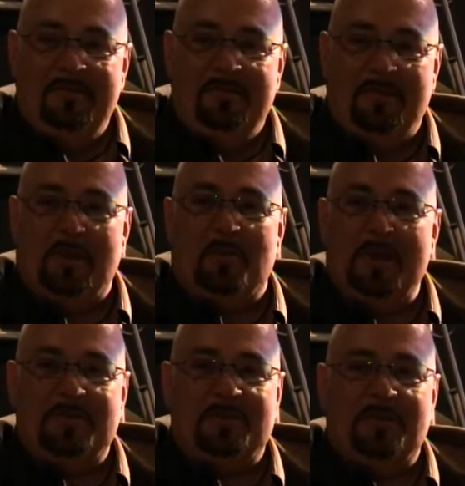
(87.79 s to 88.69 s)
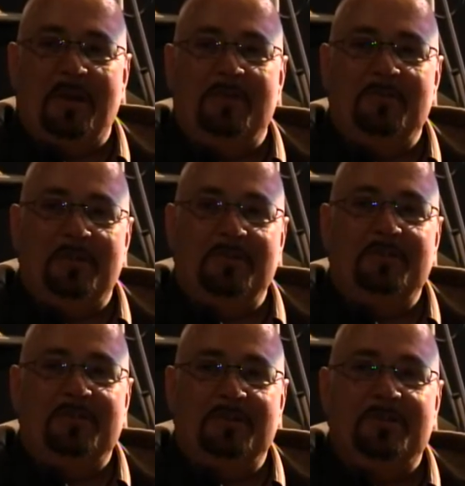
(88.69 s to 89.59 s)
figure ways around it, but it
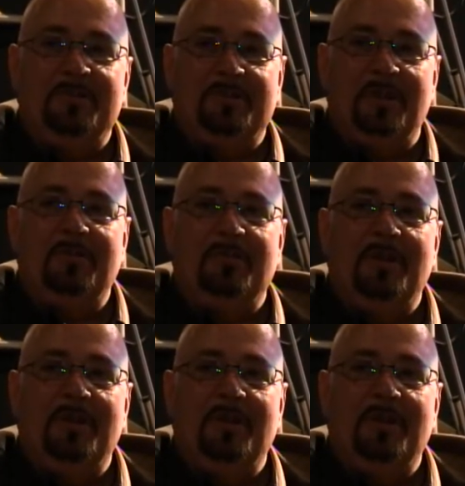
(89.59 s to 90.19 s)
was just something